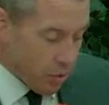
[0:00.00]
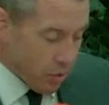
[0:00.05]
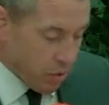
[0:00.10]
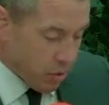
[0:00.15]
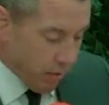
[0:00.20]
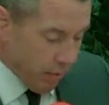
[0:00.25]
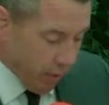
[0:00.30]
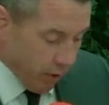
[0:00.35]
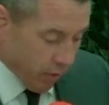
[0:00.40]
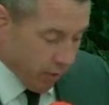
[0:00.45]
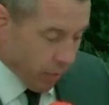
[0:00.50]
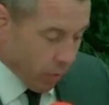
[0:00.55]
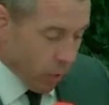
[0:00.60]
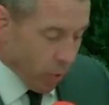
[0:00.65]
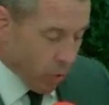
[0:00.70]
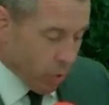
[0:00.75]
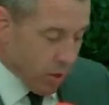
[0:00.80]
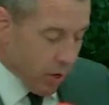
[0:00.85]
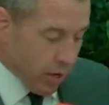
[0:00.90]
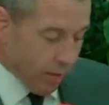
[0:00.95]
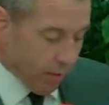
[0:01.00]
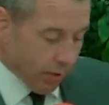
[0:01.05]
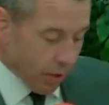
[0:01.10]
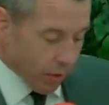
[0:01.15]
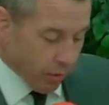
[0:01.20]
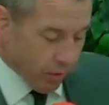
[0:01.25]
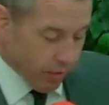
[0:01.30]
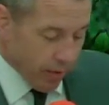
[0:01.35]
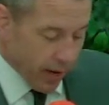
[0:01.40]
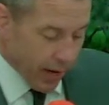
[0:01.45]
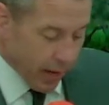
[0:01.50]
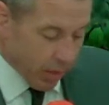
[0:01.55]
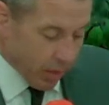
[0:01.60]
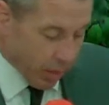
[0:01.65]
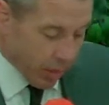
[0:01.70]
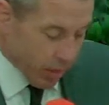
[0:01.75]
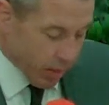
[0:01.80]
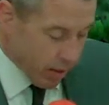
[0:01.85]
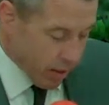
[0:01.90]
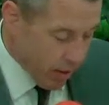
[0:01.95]
fearful, O ye of little faith?
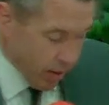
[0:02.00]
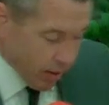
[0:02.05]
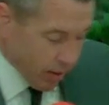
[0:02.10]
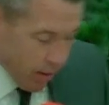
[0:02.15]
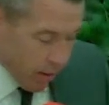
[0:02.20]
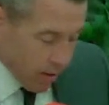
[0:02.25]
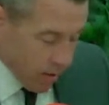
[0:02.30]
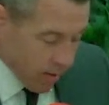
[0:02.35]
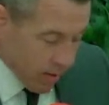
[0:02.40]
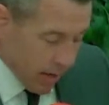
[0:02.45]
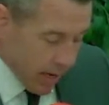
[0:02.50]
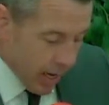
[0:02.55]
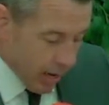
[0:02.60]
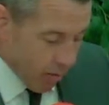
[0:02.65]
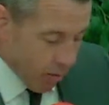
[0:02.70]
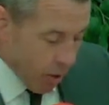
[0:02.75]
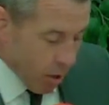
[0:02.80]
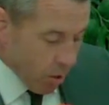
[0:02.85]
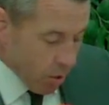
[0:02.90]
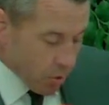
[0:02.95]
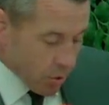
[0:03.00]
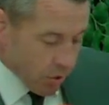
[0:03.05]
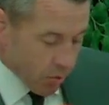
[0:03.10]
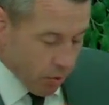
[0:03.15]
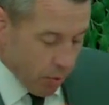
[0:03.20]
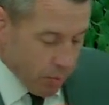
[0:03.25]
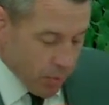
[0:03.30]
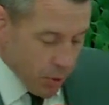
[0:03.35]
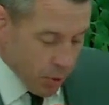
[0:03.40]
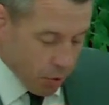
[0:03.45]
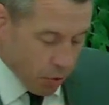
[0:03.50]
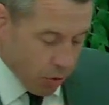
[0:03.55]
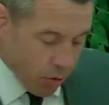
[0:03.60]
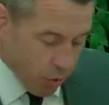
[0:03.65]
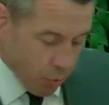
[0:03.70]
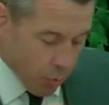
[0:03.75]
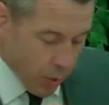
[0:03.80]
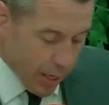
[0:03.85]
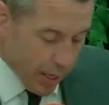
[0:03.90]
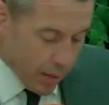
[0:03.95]
Then he arose and rebuked the
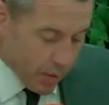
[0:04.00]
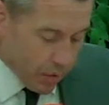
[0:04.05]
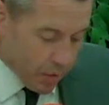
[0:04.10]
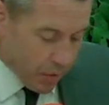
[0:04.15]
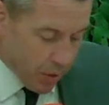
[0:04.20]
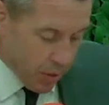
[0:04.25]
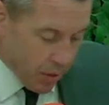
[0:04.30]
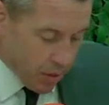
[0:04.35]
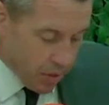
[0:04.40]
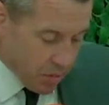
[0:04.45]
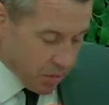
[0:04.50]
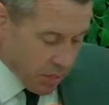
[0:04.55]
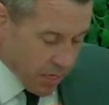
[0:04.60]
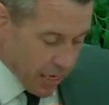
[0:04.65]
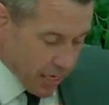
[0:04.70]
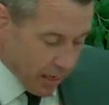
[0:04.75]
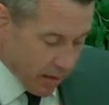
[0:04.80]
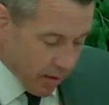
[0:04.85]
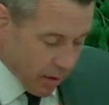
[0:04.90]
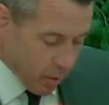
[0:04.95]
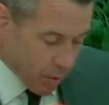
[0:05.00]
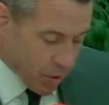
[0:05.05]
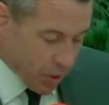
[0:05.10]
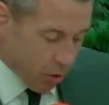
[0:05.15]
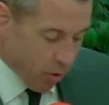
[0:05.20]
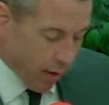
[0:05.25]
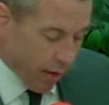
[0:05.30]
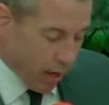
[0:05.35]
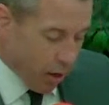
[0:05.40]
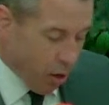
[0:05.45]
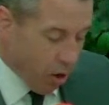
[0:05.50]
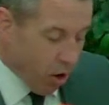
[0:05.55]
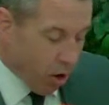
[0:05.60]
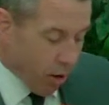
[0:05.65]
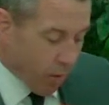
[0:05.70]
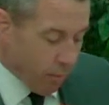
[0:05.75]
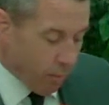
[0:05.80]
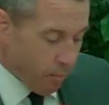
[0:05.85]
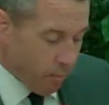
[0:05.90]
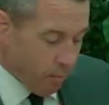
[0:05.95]
winds and the sea, and there was a great
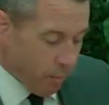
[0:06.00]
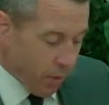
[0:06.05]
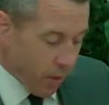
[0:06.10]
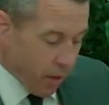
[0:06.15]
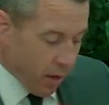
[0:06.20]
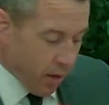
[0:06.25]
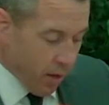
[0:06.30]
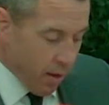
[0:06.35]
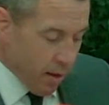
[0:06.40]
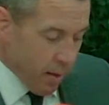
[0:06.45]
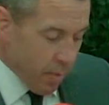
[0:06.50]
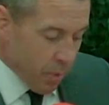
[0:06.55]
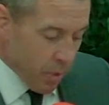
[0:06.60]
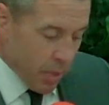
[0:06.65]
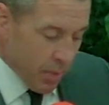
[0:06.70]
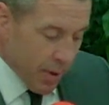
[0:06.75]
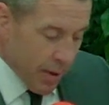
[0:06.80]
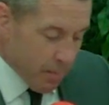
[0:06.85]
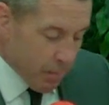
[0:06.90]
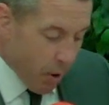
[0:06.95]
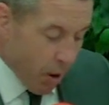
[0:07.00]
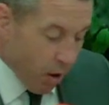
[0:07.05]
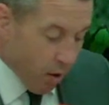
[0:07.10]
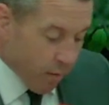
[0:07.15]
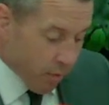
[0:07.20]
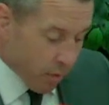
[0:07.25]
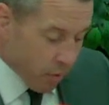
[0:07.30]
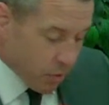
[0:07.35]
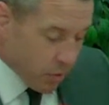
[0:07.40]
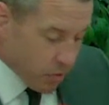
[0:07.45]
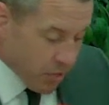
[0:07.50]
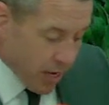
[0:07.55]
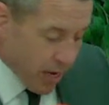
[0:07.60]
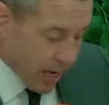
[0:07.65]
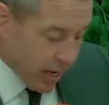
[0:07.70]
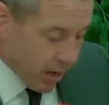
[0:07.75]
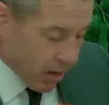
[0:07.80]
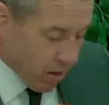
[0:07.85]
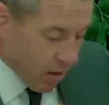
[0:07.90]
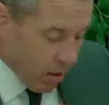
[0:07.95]
calm. But the men marveled,
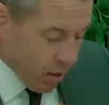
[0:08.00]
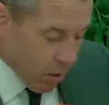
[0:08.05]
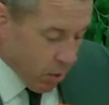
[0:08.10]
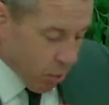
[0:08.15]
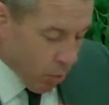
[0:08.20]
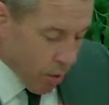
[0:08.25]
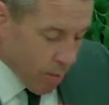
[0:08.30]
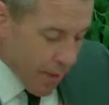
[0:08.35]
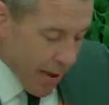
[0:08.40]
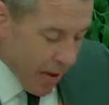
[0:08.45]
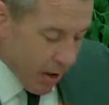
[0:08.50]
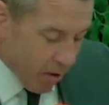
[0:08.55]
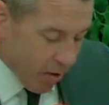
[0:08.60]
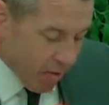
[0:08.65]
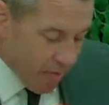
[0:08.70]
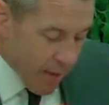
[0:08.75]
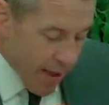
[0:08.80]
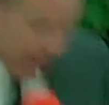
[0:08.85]
saying, What manner of man